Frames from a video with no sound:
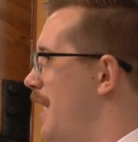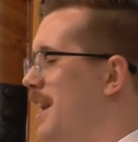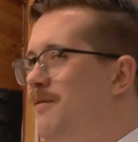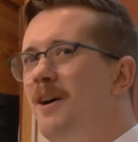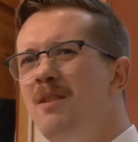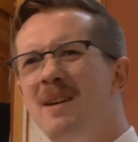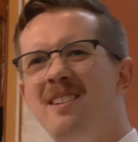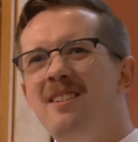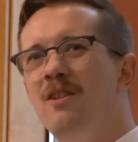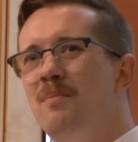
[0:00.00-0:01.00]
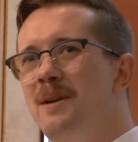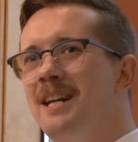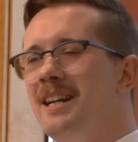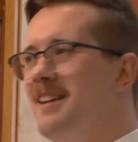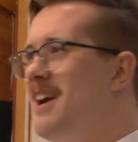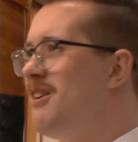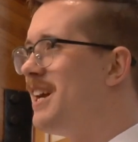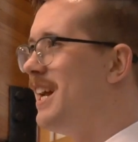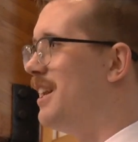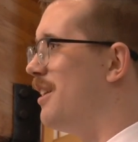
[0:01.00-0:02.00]
And I found myself being
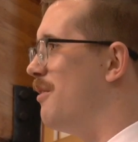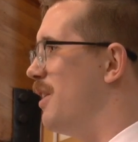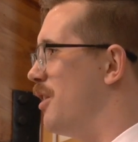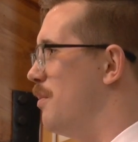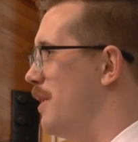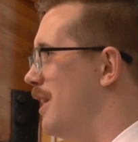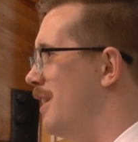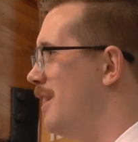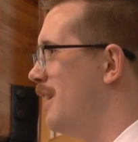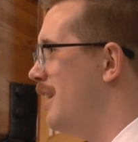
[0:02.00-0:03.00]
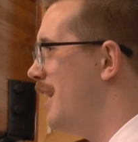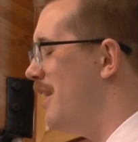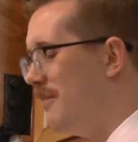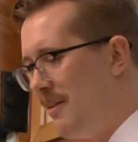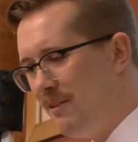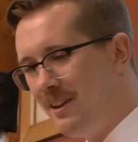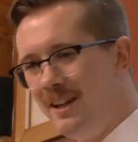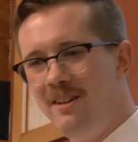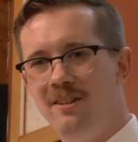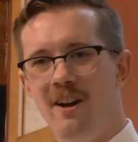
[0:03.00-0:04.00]
interrogated a little bit. And Reverend
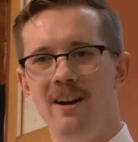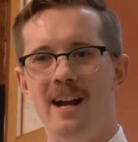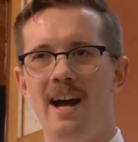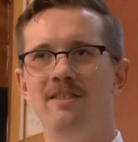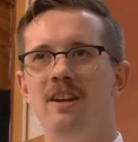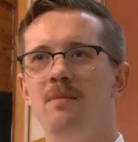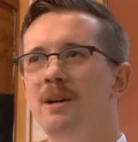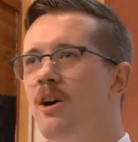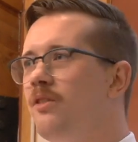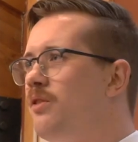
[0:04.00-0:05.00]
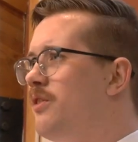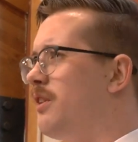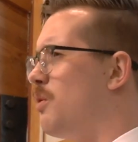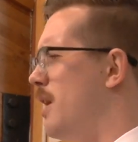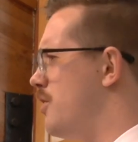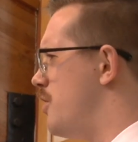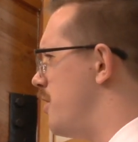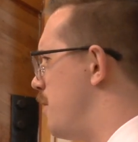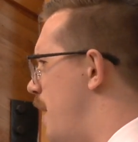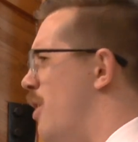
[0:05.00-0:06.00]
Lee started asking me all sorts of
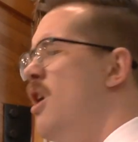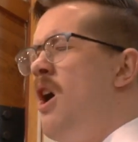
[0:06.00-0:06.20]
questions about,